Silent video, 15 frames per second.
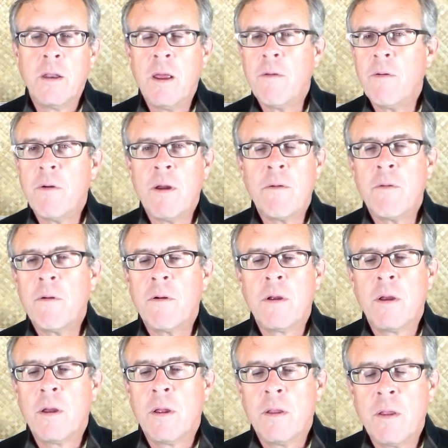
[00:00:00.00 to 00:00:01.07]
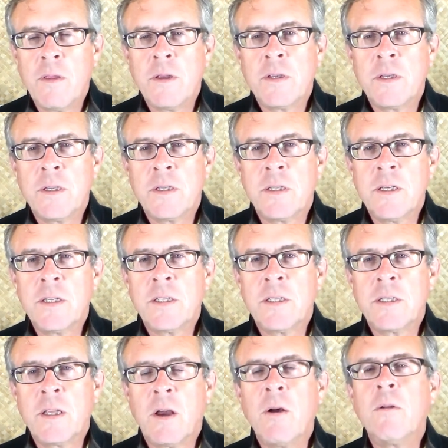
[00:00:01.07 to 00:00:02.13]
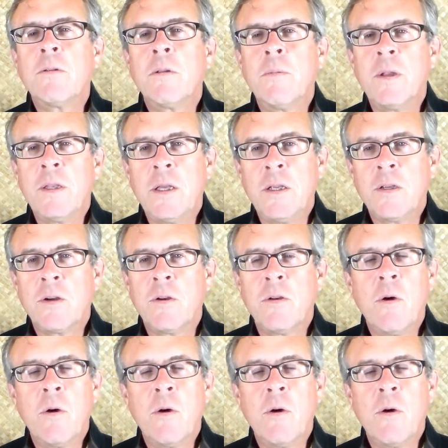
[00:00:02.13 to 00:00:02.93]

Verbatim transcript: Never, ever. This is, this is the ultimate teacher.